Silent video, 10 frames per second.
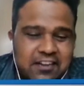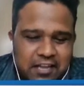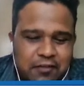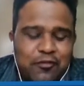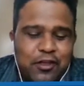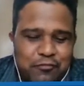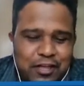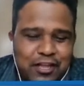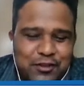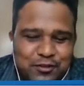if you
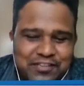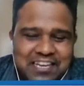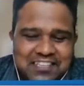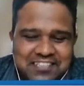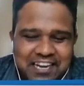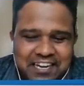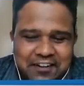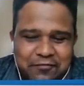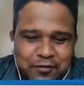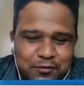are using a
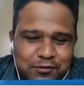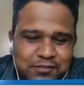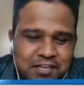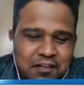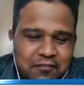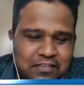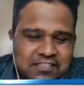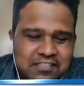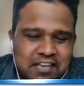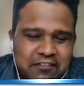centrifuge which
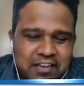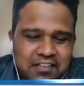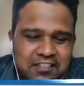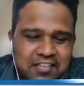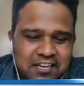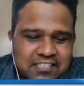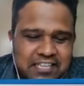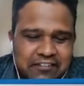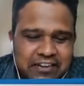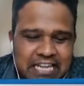is having a
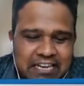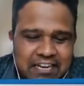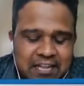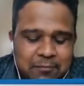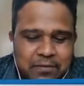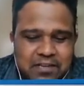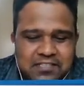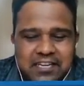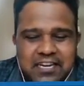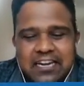37-degree
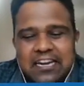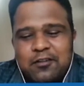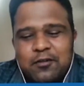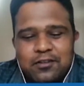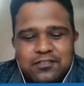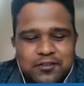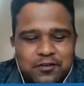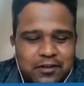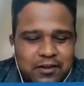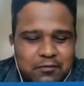temperature and it costs you
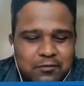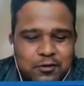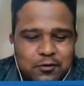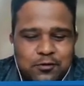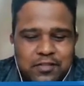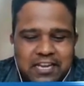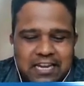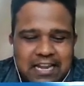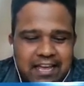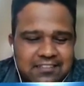around 2-3
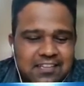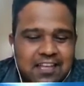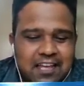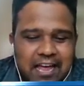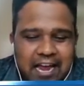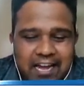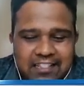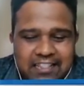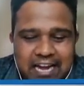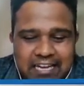lakhs, at
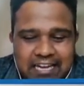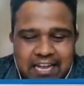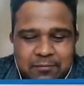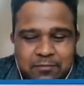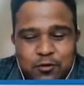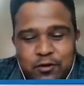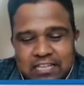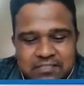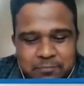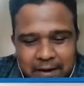that time you can
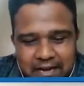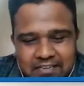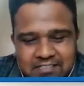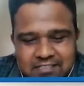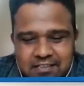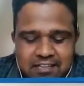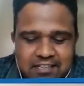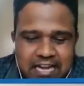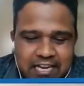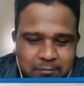spend
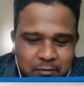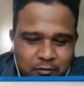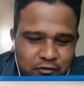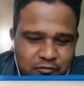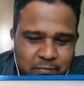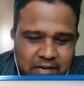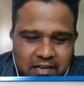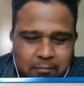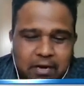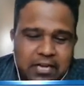that amount
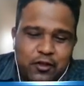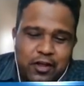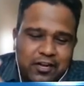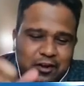of but you are not